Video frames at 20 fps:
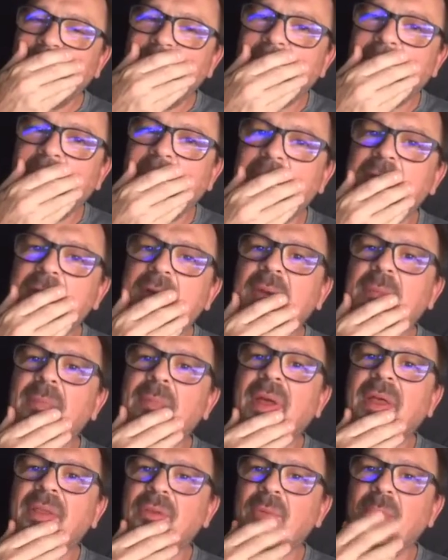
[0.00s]
you're
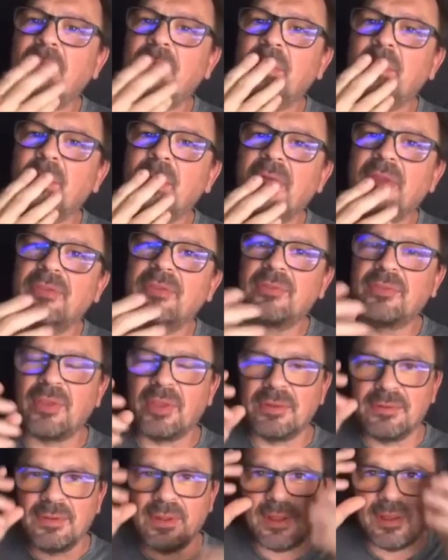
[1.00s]
wearing masks
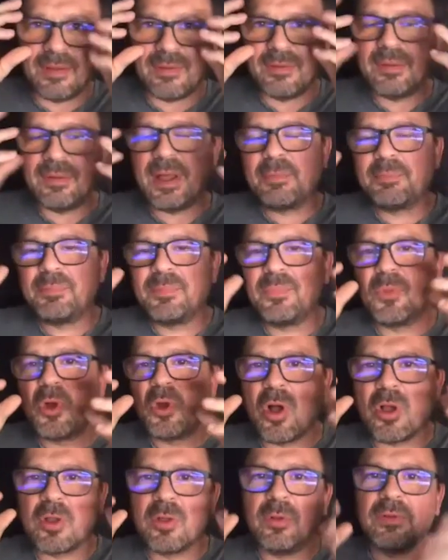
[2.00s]
and
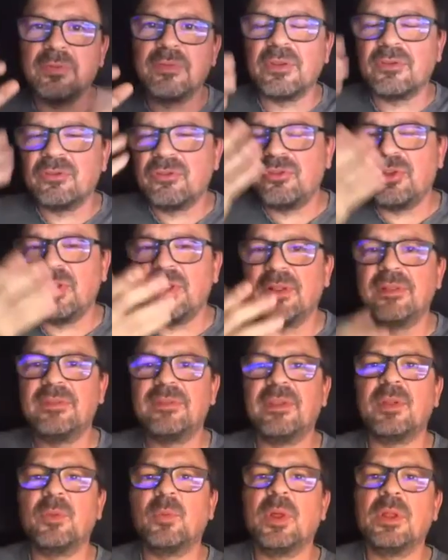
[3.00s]
goggles and shields
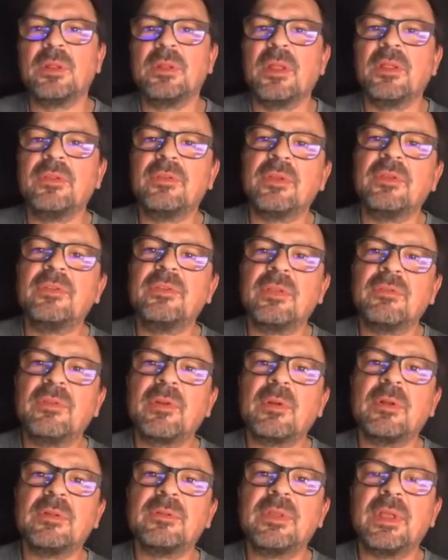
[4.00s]
and whatnot. So it's
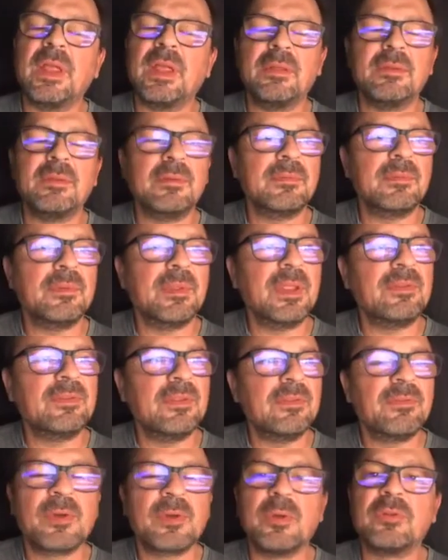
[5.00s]
difficult. It's
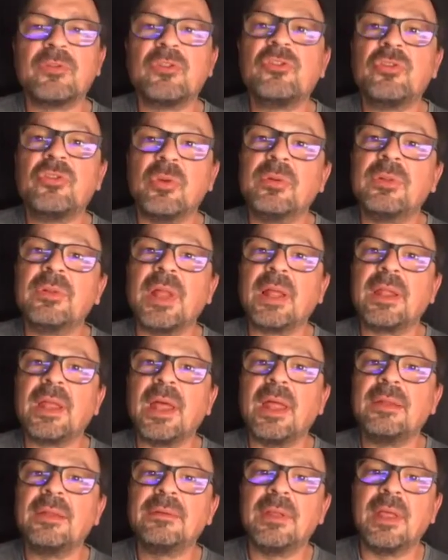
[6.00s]
difficult to shoot like
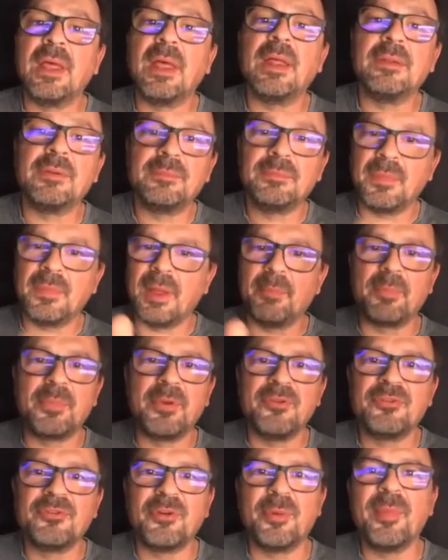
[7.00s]
that, and I'm
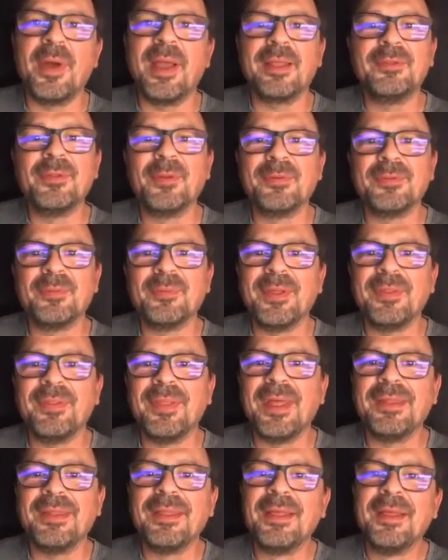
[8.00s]
pretty sure Mike knows about
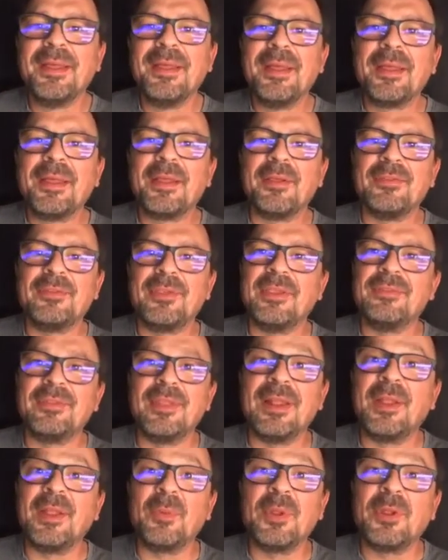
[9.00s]
that because he's
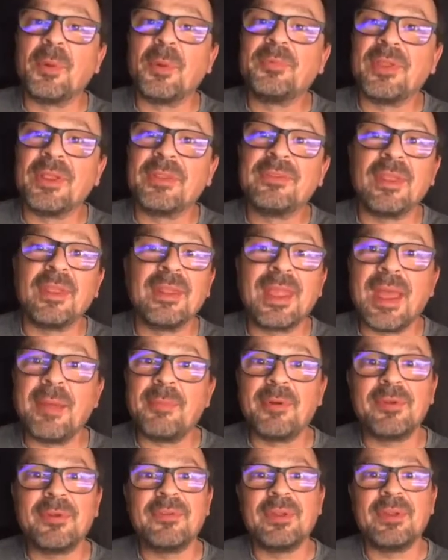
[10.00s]
dealing with optics and
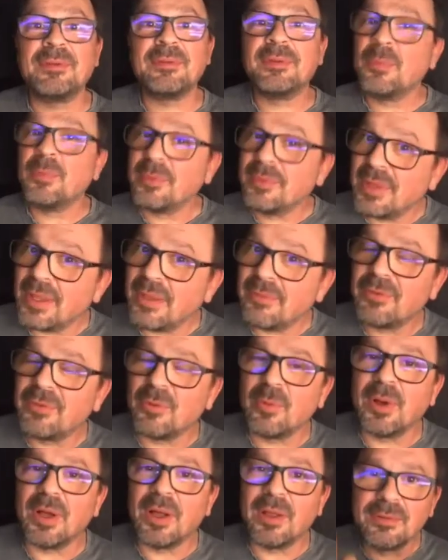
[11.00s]
cameras, and you have
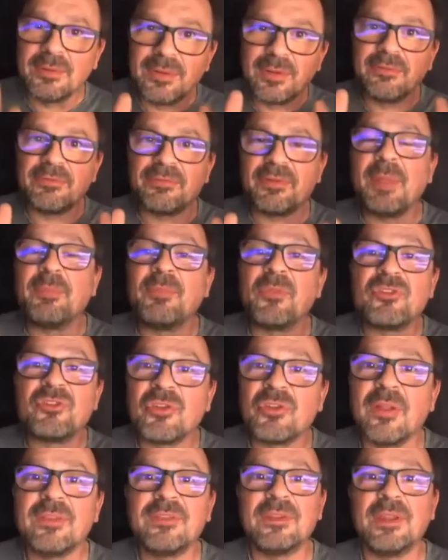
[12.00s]
to frame the
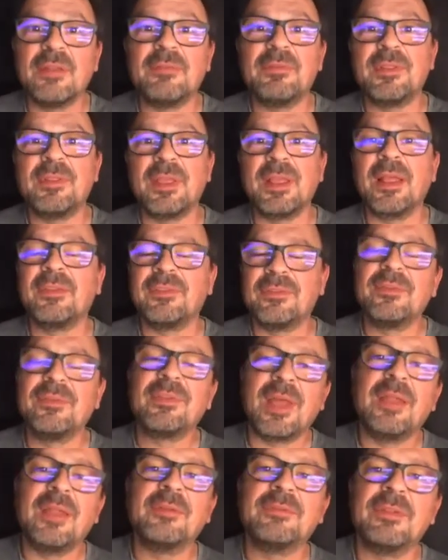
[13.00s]
shots and everything else. It's
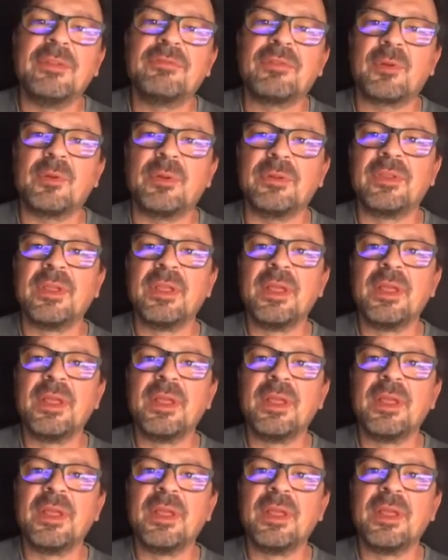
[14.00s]
kind of difficult